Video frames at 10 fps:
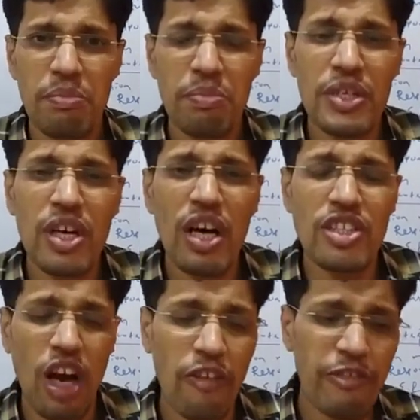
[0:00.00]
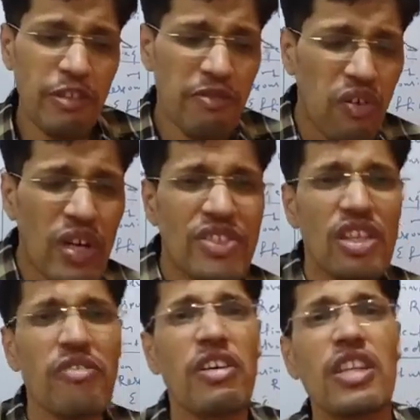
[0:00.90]
because of influence
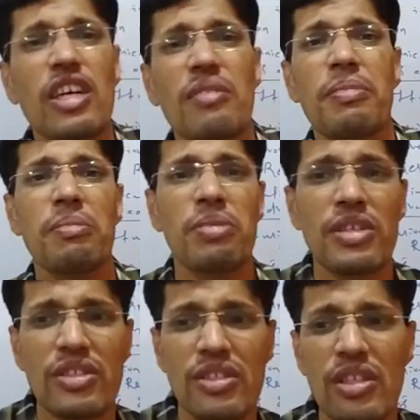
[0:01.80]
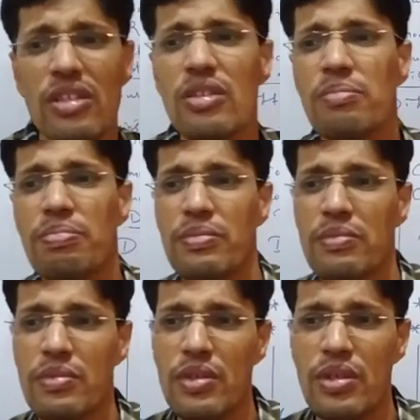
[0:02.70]
of other members in the group.
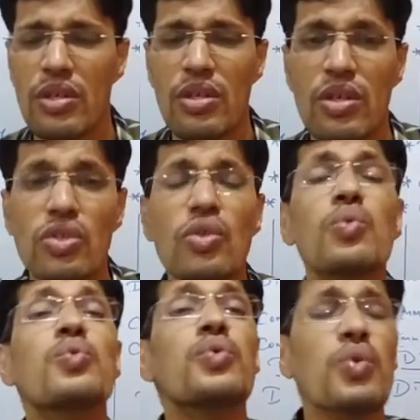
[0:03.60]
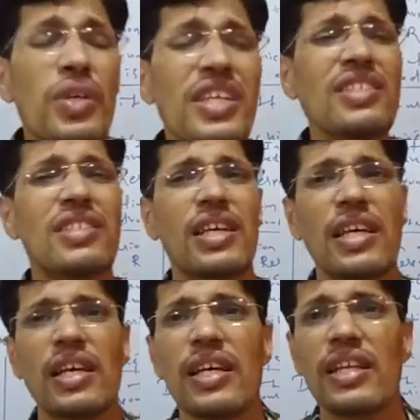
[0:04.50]
So you can say
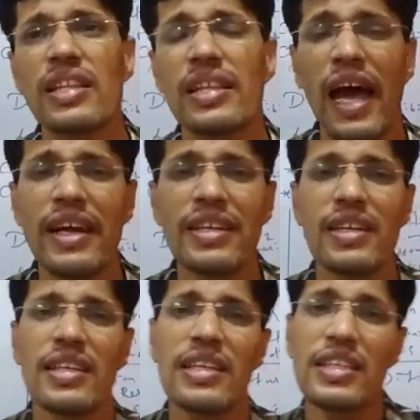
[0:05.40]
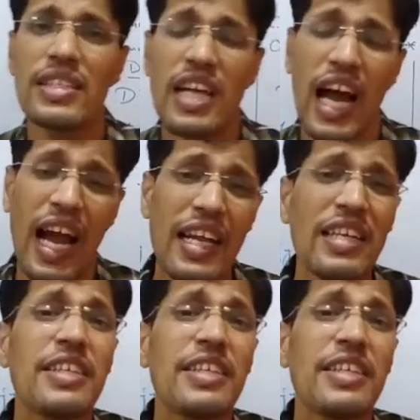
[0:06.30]
that it is highly